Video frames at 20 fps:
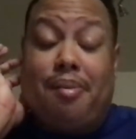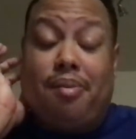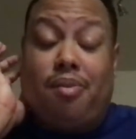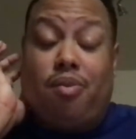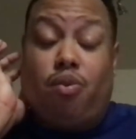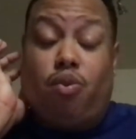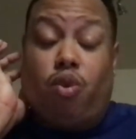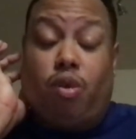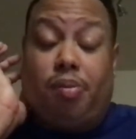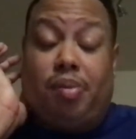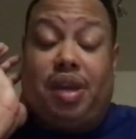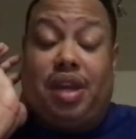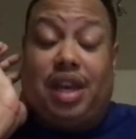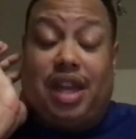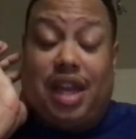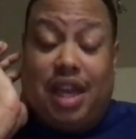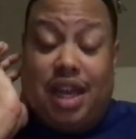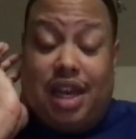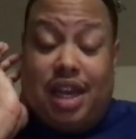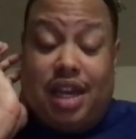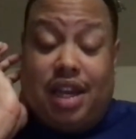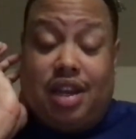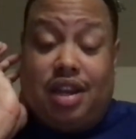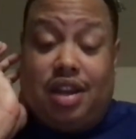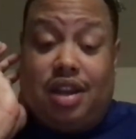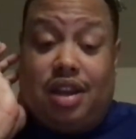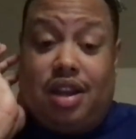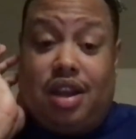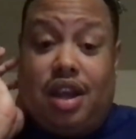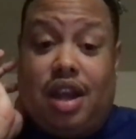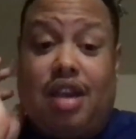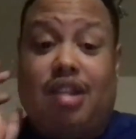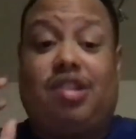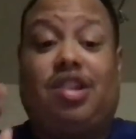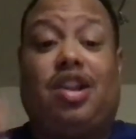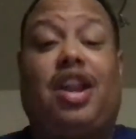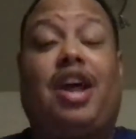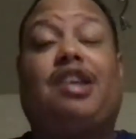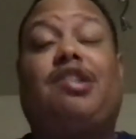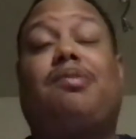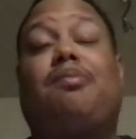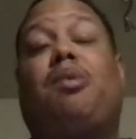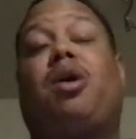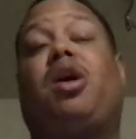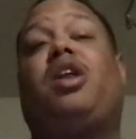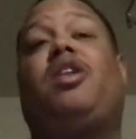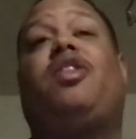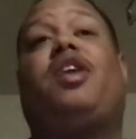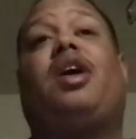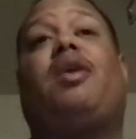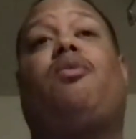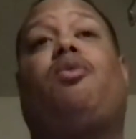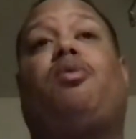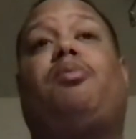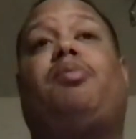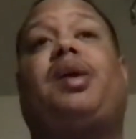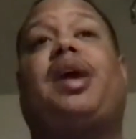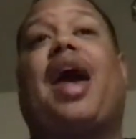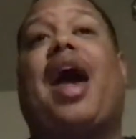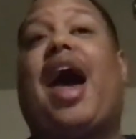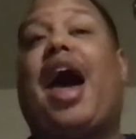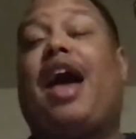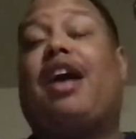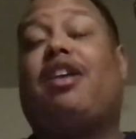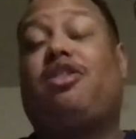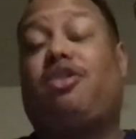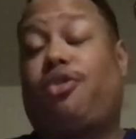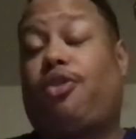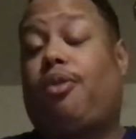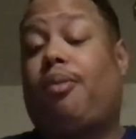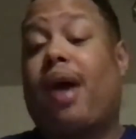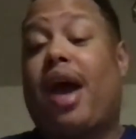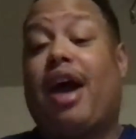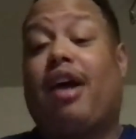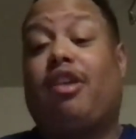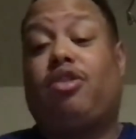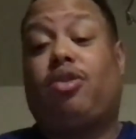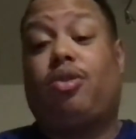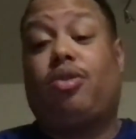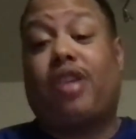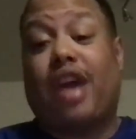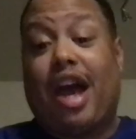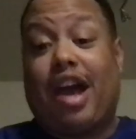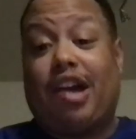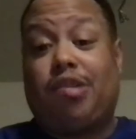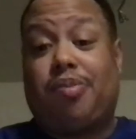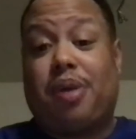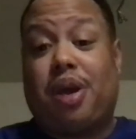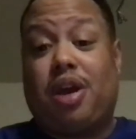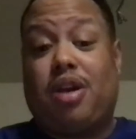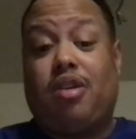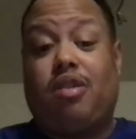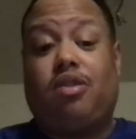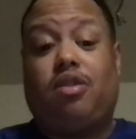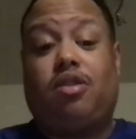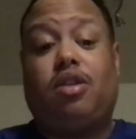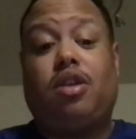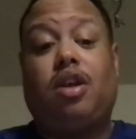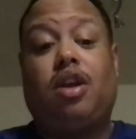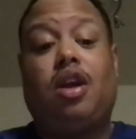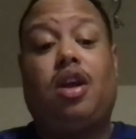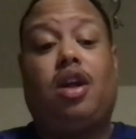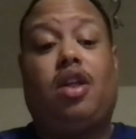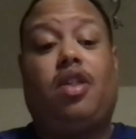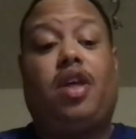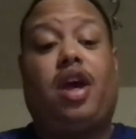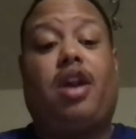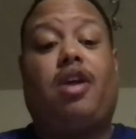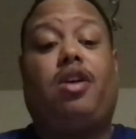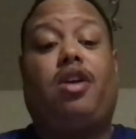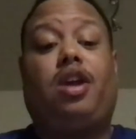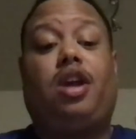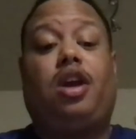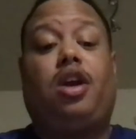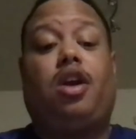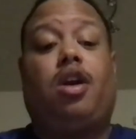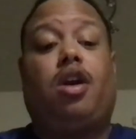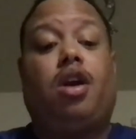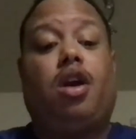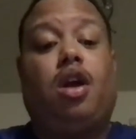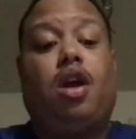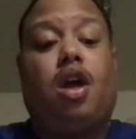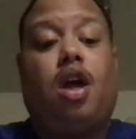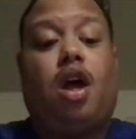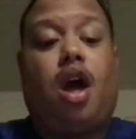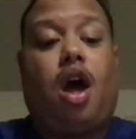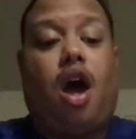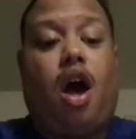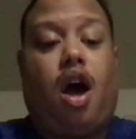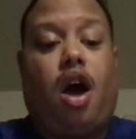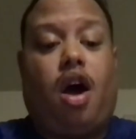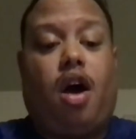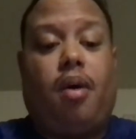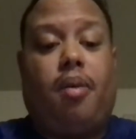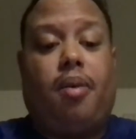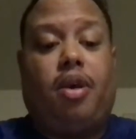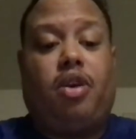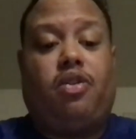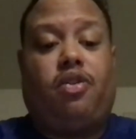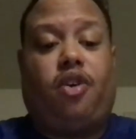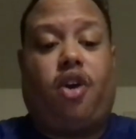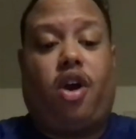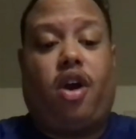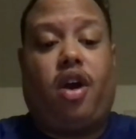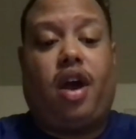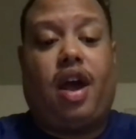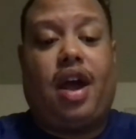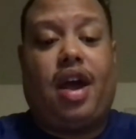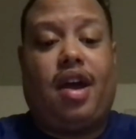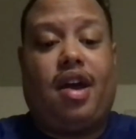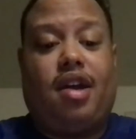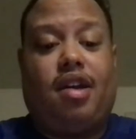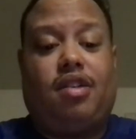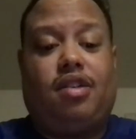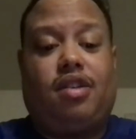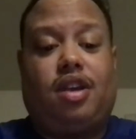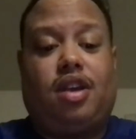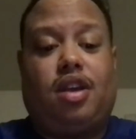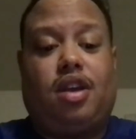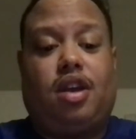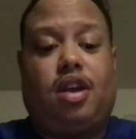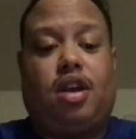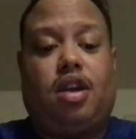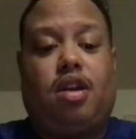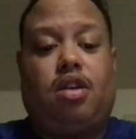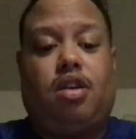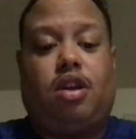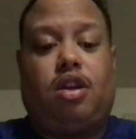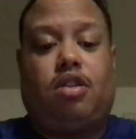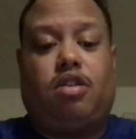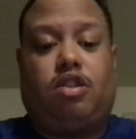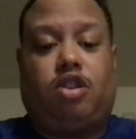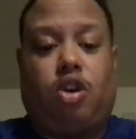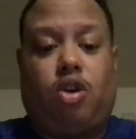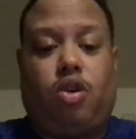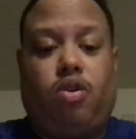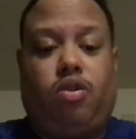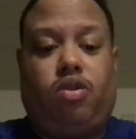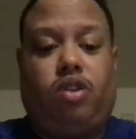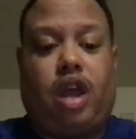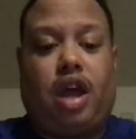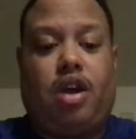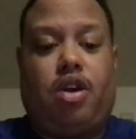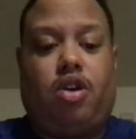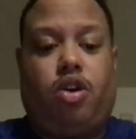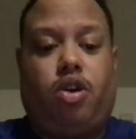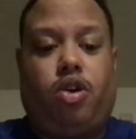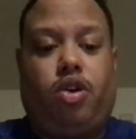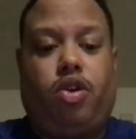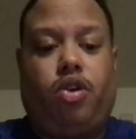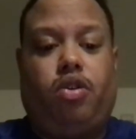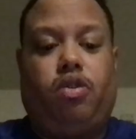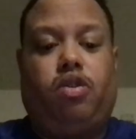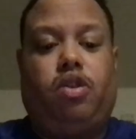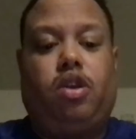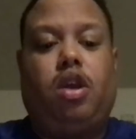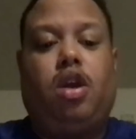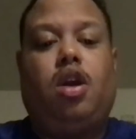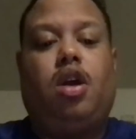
would be needed, it's less money that would be asked from actual taxpayers that are here. As far as external stockholders,